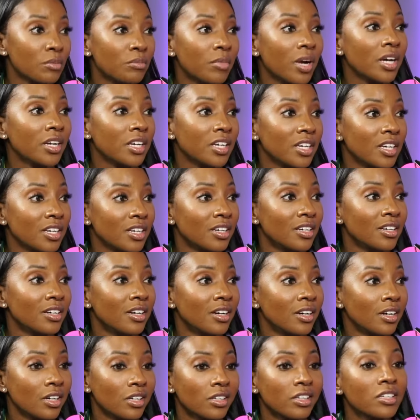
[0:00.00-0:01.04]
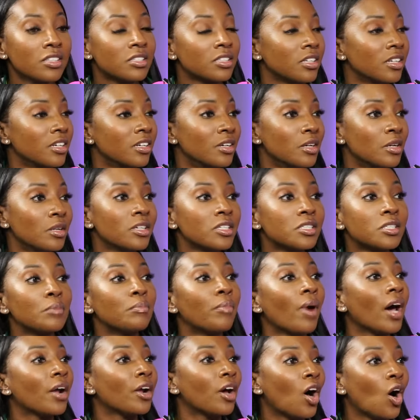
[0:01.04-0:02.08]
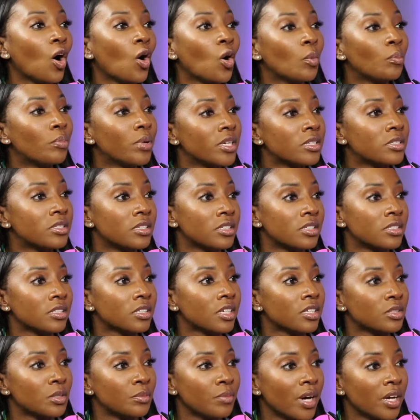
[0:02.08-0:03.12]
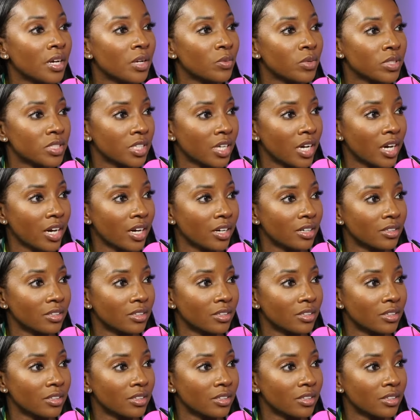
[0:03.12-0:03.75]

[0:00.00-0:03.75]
money, you listen, blow it. listen, bought a whole business because yeah. the money was there.